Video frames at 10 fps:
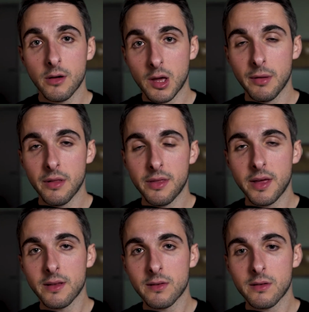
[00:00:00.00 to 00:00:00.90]
A couple of
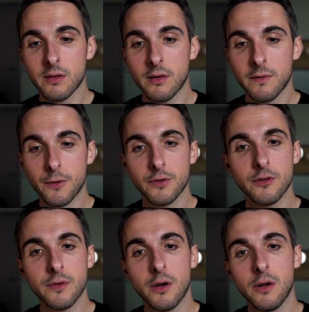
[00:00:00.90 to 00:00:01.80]
things. First
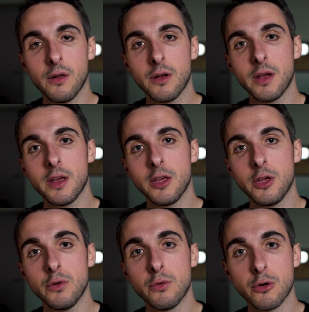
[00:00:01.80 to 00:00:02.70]
of all,
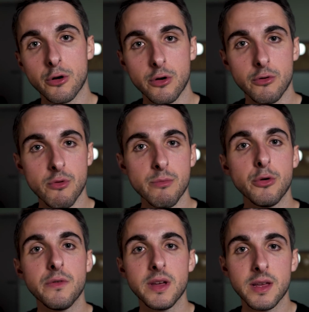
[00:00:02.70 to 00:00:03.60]
you're
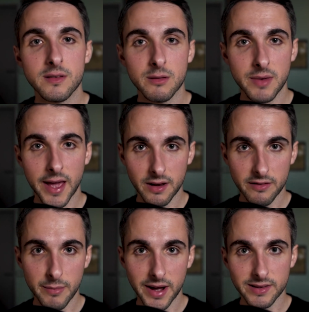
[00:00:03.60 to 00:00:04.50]
removing some
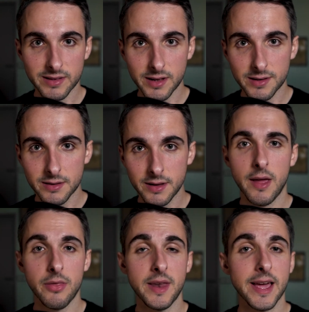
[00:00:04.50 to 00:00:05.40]
negative mindset,
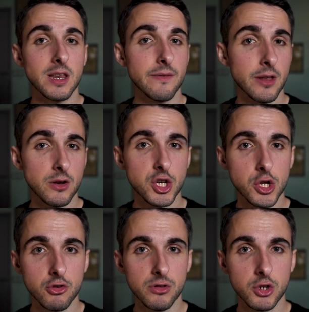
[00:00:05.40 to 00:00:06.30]
and the negative energy
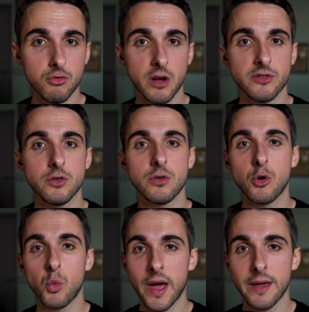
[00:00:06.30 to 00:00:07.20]
usually draws you
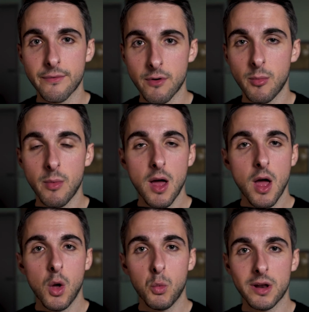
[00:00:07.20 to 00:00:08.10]
away from
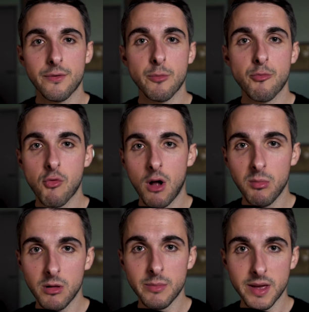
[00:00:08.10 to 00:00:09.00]
whatever
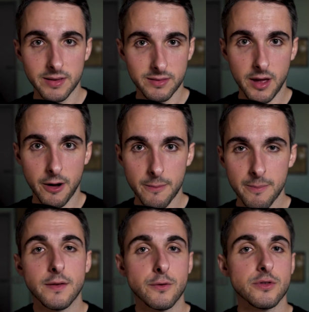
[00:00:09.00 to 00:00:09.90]
problem is there.
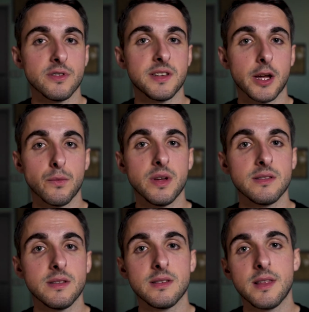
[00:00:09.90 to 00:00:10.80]
And of course, the second
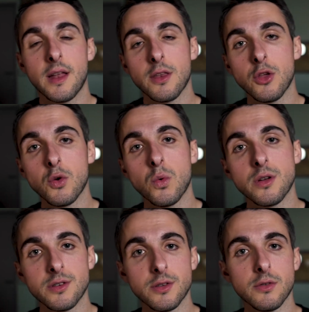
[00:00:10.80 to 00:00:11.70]
reason is that you
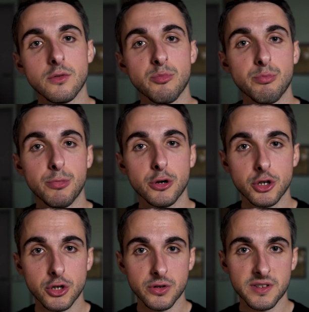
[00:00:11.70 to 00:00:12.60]
want to
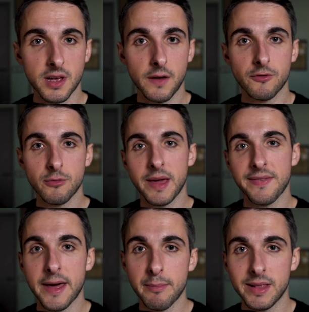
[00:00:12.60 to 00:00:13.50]
push yourself to make
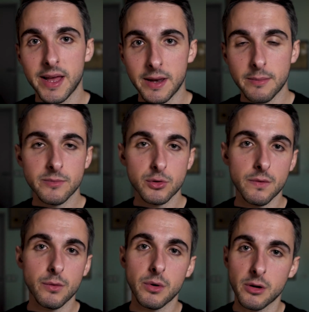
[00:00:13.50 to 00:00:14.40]
that plan. So
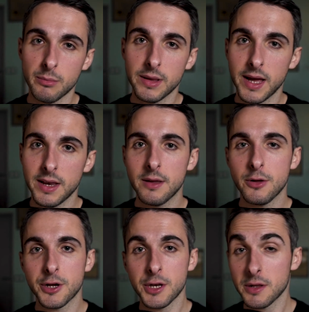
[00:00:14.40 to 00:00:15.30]
if you want to complain,
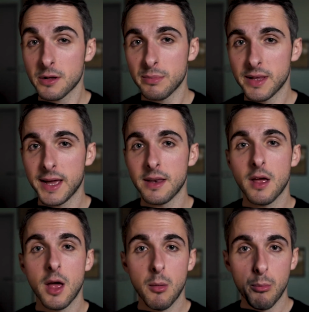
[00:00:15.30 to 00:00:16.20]
you can only complain,
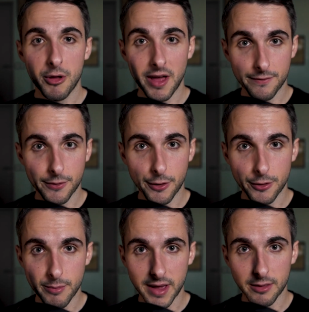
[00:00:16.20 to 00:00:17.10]
but after
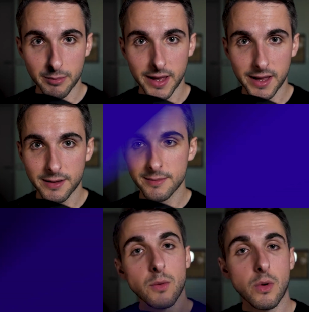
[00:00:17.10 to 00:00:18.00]
you make the plan.
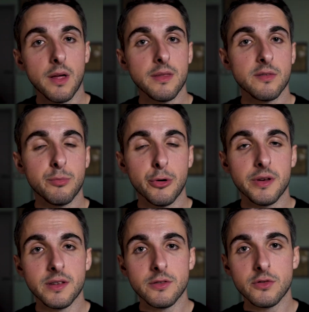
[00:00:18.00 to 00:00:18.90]
Right, well, at this
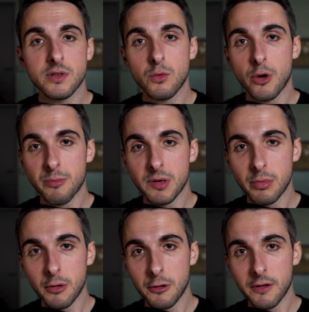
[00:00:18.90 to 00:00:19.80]
point is usually where
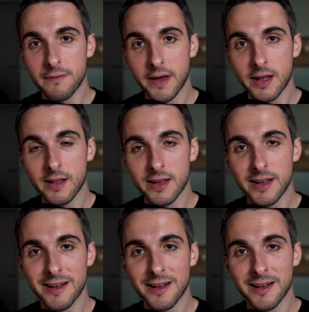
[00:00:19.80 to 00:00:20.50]
people fail.